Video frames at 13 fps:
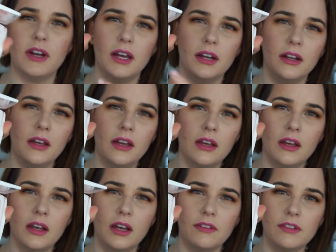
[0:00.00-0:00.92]
on.
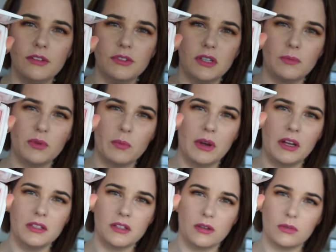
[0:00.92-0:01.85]
I've used up the
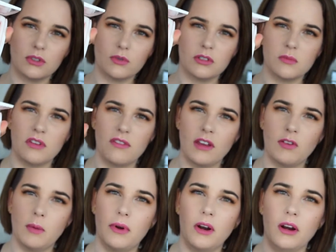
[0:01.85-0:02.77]
bronzer, which was my
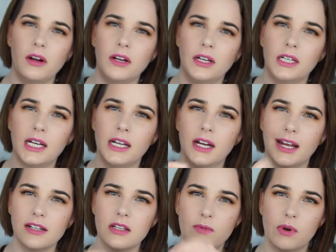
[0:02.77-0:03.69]
favorite part, and I kind of
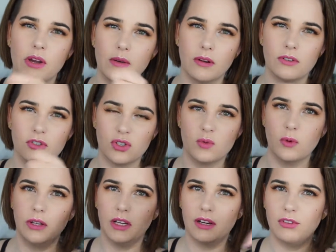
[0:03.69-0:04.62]
got to the point where I was just
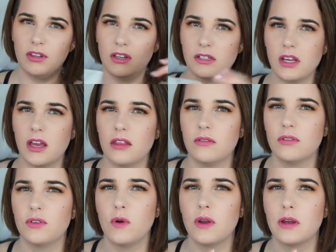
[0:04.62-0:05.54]
swirling everything together
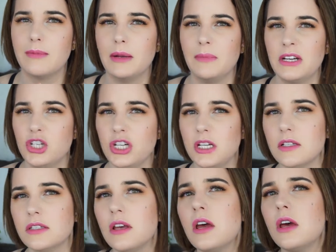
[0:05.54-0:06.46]
and throwing them on my
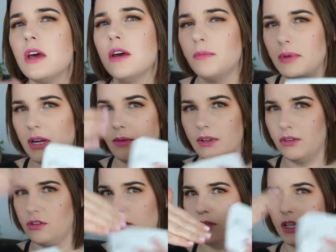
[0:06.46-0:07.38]
cheeks. But I
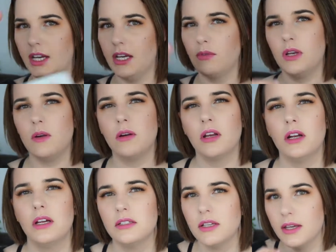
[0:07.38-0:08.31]
went through like
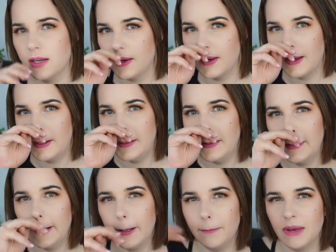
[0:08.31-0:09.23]
reorganizing uh,
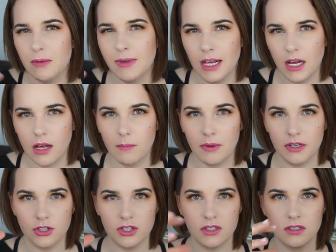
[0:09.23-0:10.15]
my makeup
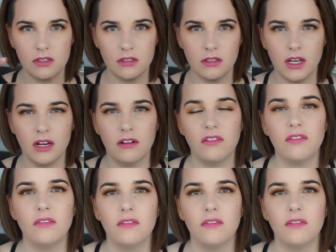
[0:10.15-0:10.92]
and just kind of